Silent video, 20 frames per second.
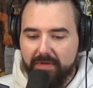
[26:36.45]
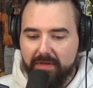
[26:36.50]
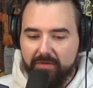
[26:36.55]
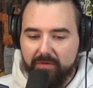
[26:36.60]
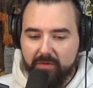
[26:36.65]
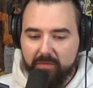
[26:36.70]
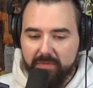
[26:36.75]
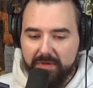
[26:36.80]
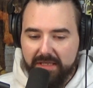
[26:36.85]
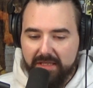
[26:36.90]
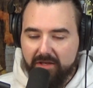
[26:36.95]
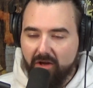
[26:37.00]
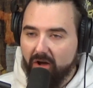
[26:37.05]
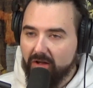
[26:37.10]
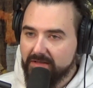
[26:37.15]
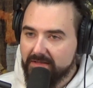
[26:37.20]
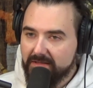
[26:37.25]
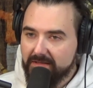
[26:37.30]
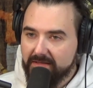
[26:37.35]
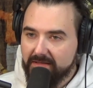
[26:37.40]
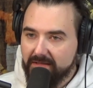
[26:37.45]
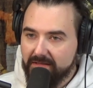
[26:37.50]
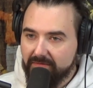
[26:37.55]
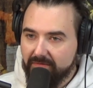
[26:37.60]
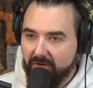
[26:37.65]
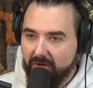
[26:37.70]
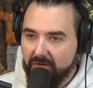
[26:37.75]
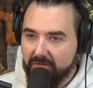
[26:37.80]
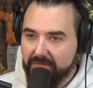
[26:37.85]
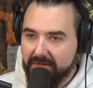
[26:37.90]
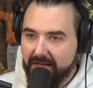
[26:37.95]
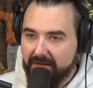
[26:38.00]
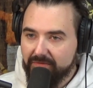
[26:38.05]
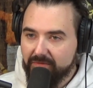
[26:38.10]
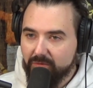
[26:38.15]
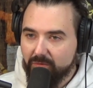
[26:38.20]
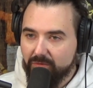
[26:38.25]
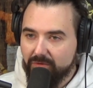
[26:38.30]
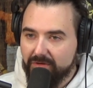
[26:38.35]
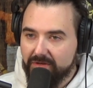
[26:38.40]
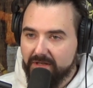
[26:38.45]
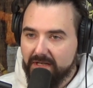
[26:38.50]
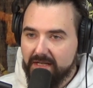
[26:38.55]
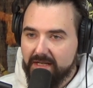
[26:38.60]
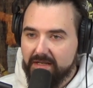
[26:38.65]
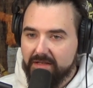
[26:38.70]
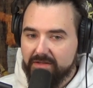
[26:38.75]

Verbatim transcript: Then there'll be yachts involved afterward.